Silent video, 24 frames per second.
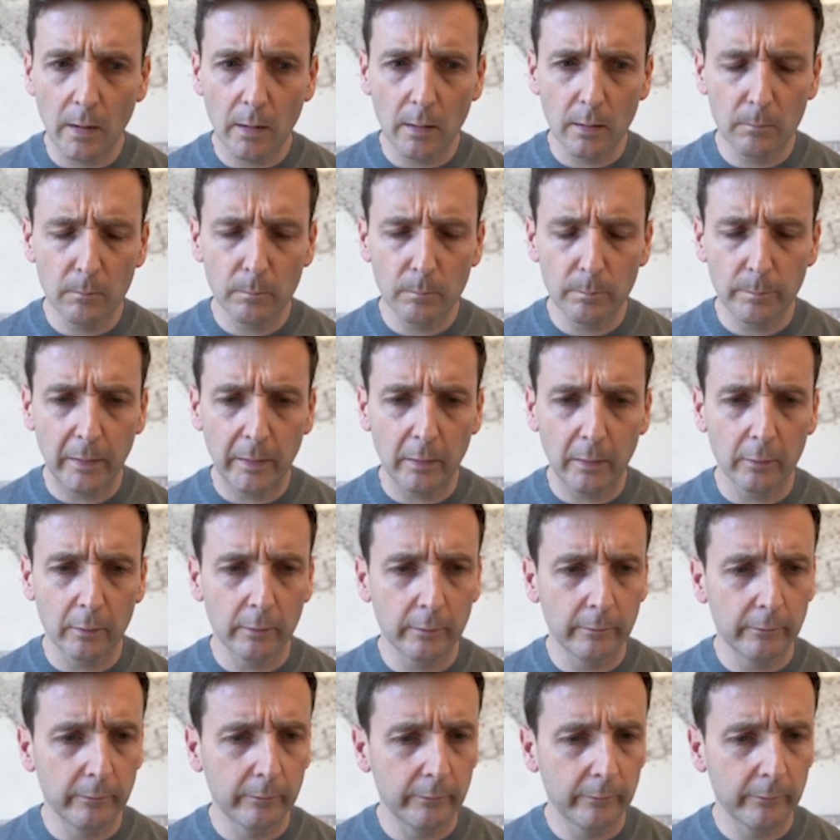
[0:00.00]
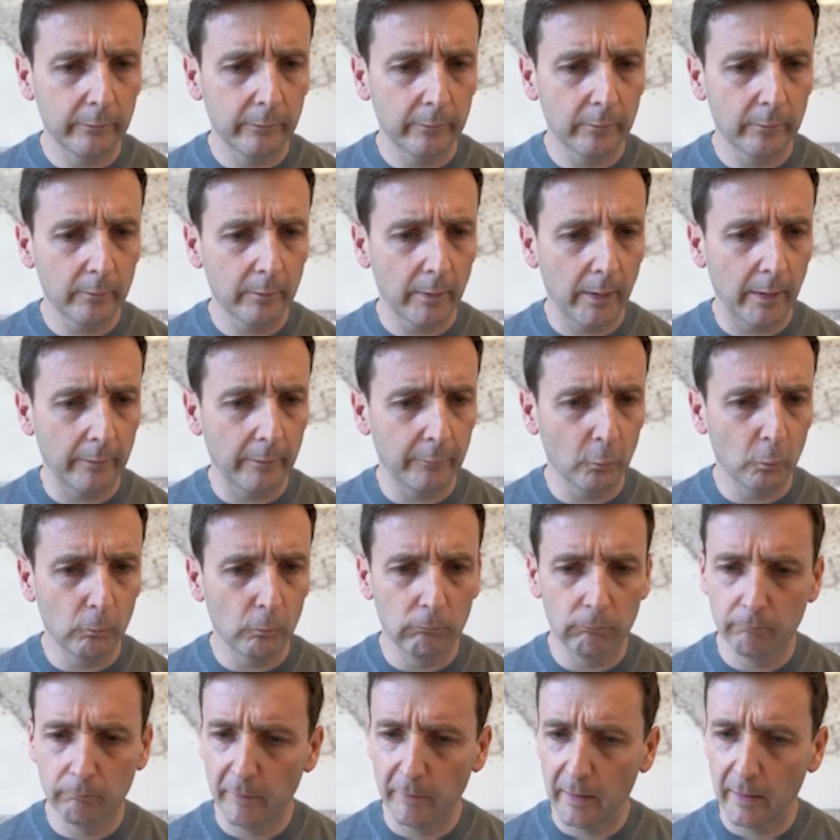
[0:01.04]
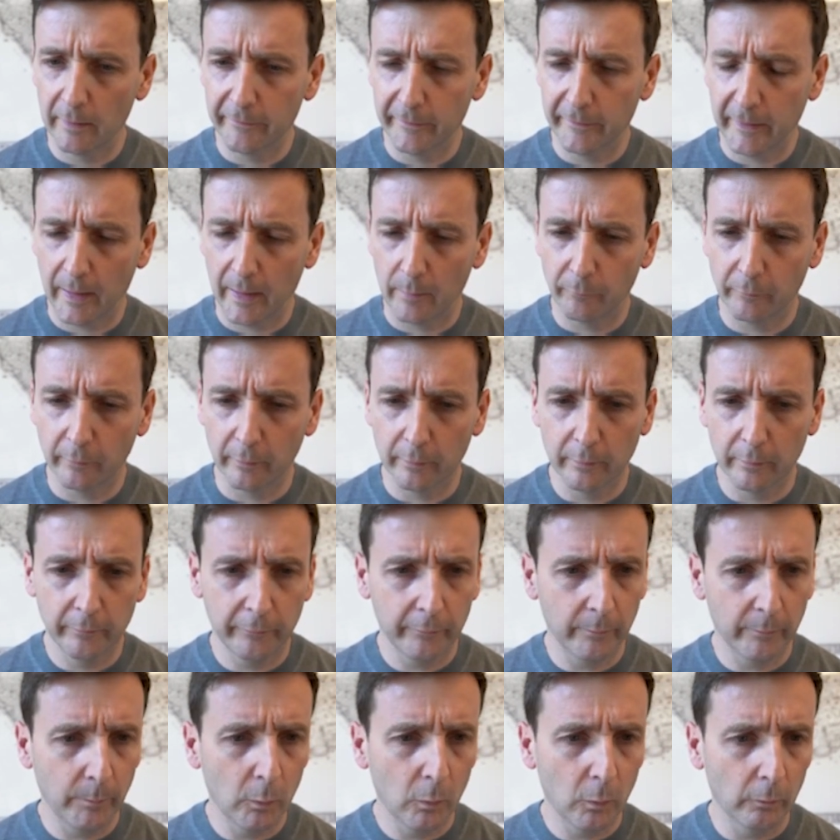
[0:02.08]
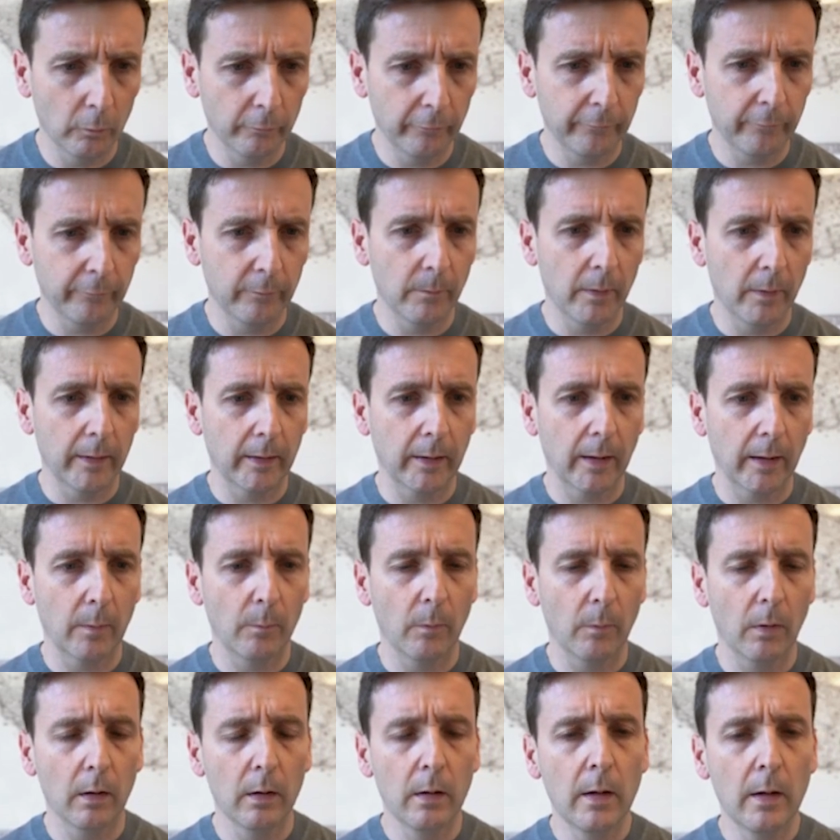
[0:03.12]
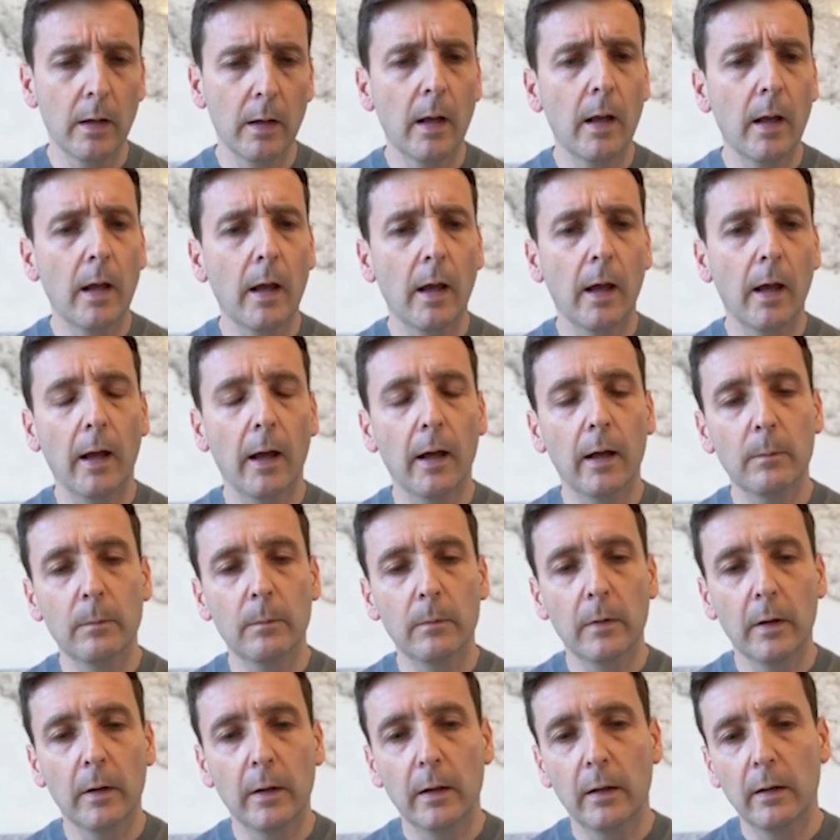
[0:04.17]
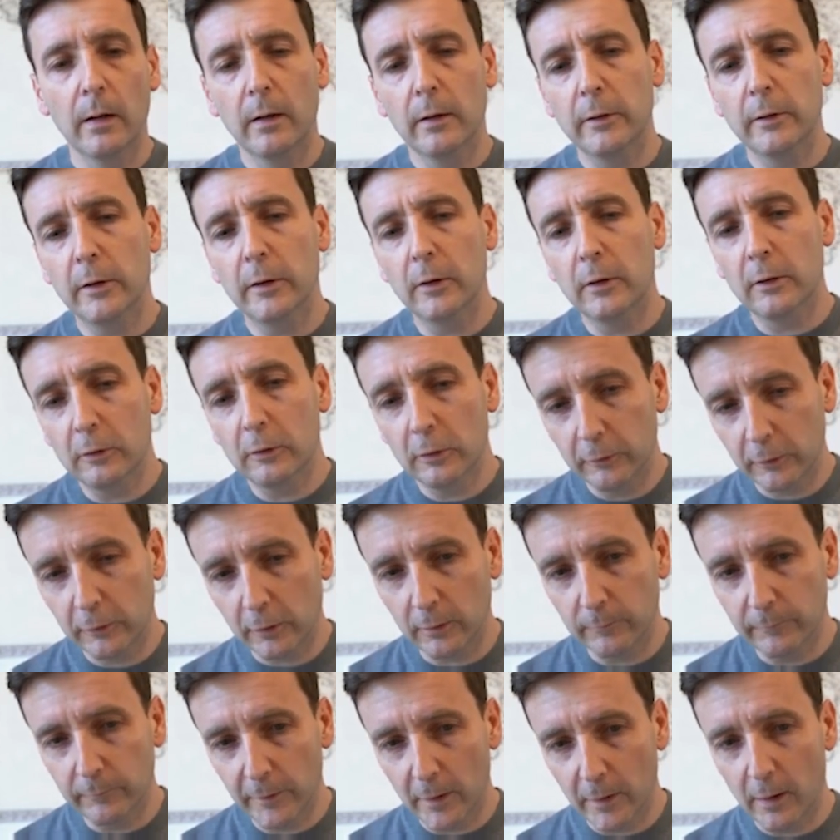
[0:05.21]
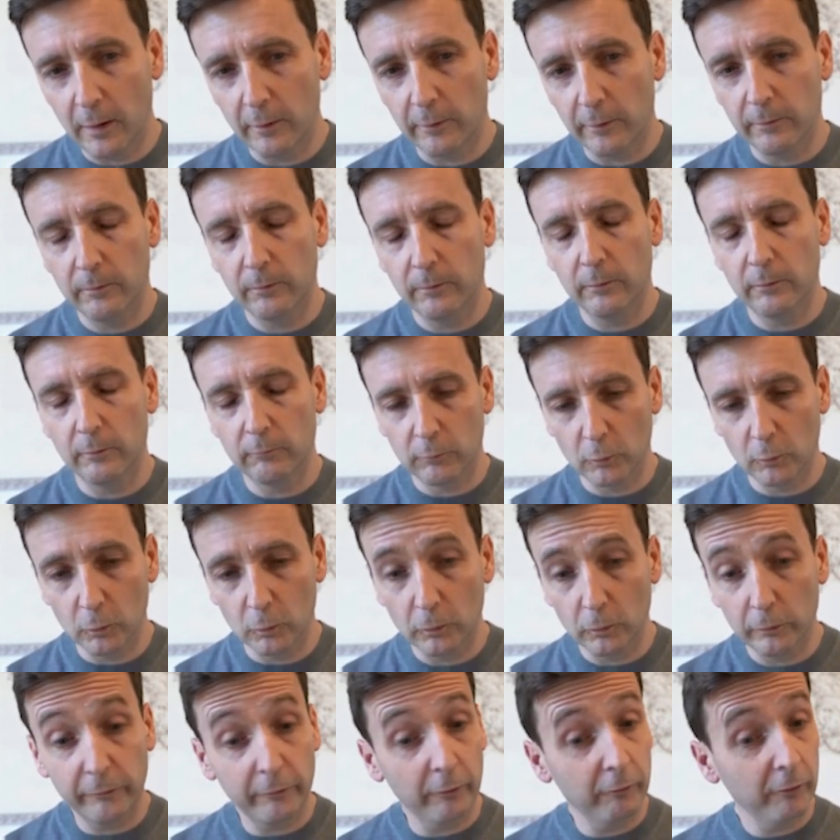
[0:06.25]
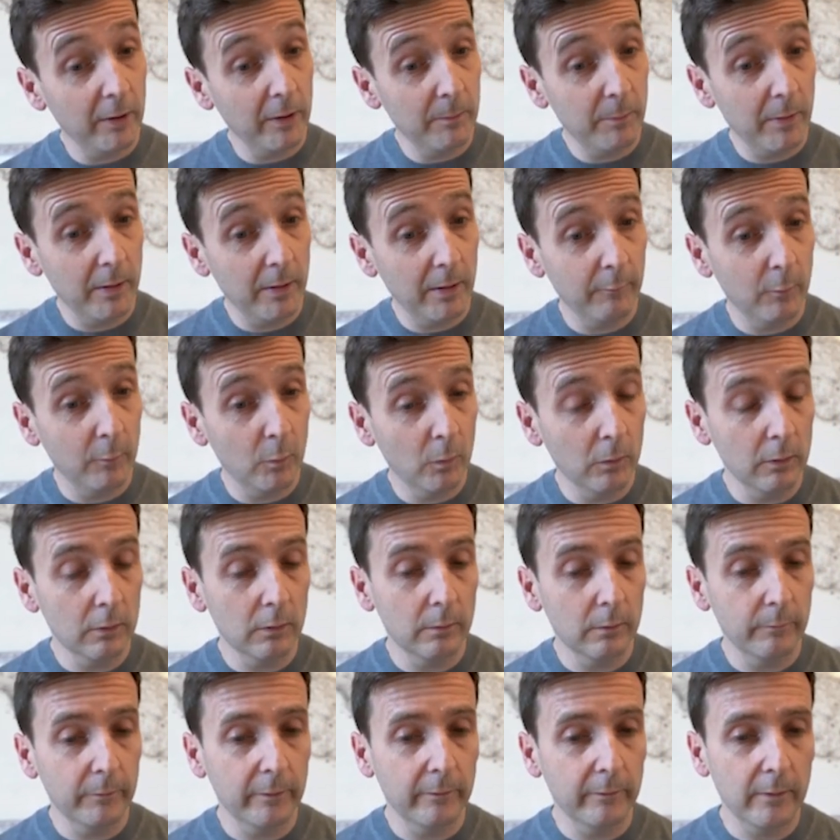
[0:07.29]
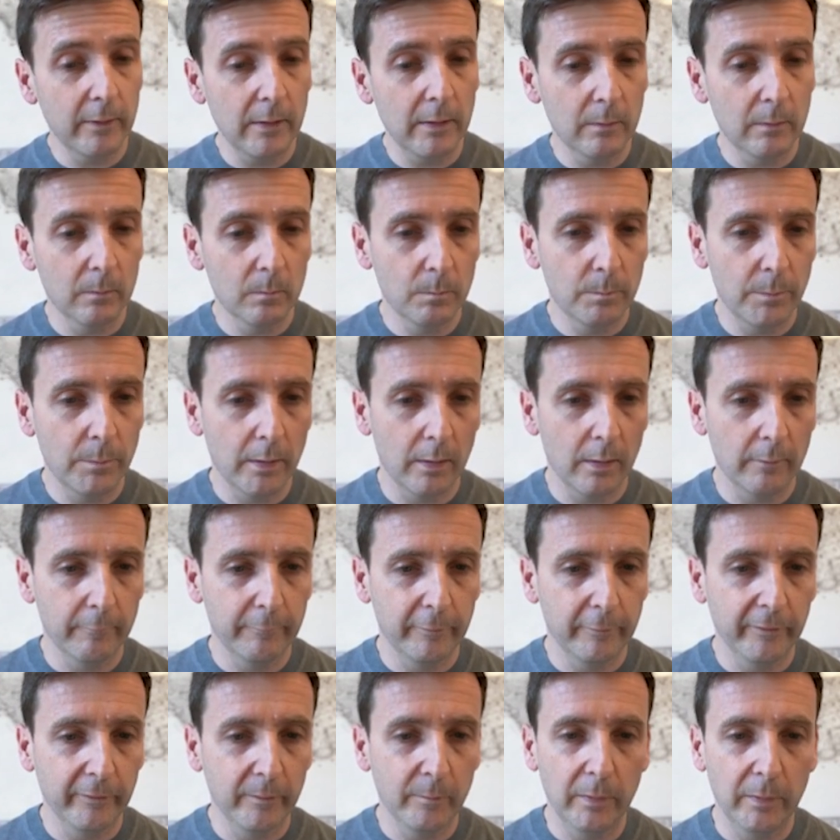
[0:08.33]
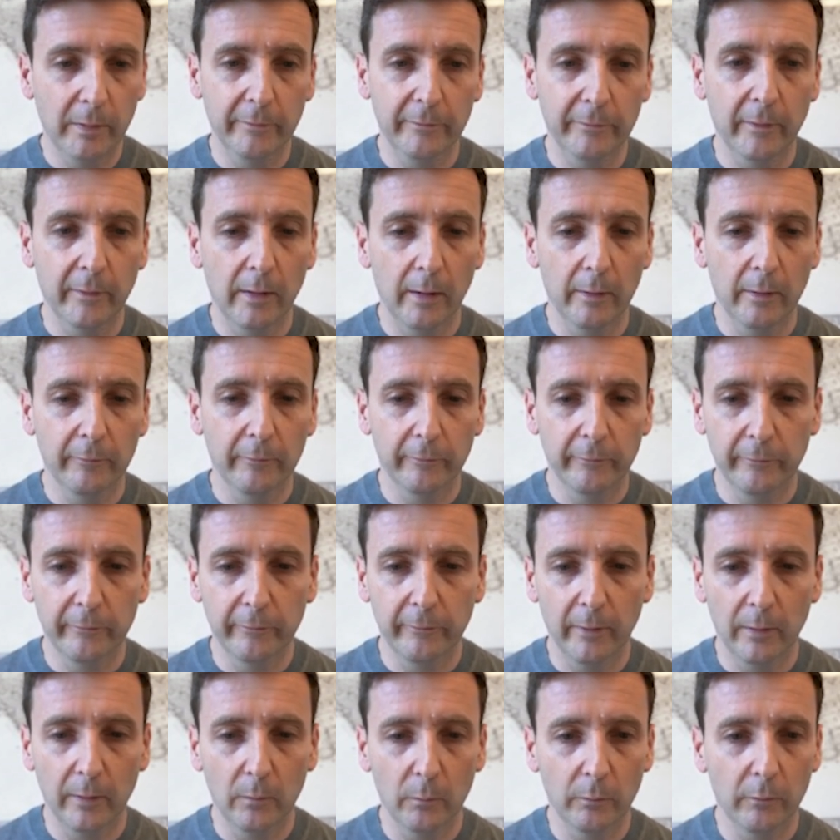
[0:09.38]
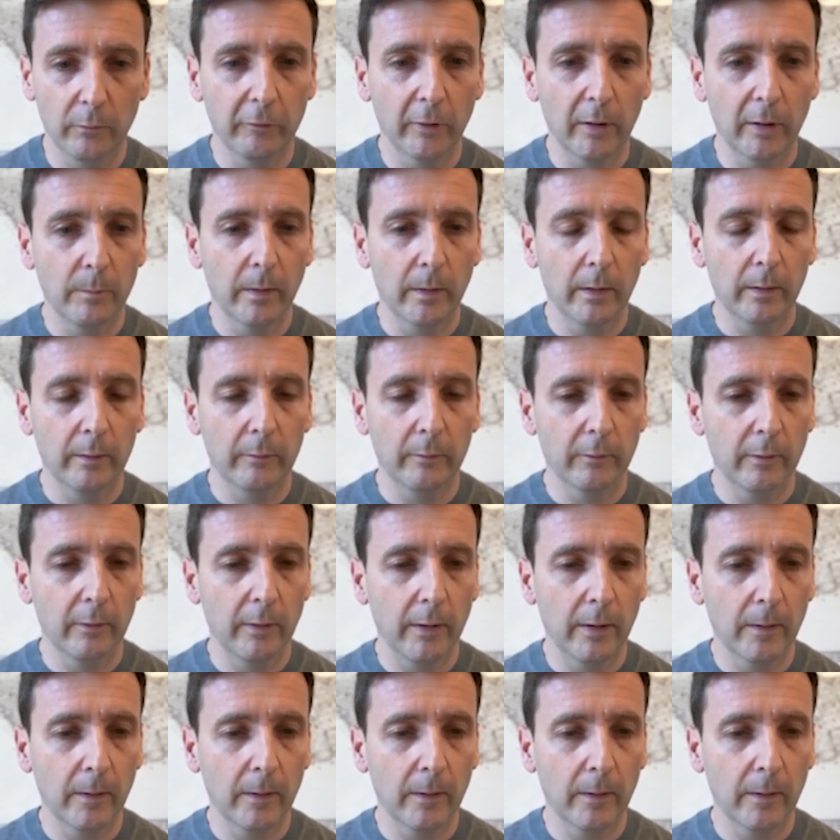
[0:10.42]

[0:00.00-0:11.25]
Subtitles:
because that's all reality capture supports for my camera. You could convert the RAWs to JPEG if you want, obviously, but for simplicity let's just stick with the JPEGs for now.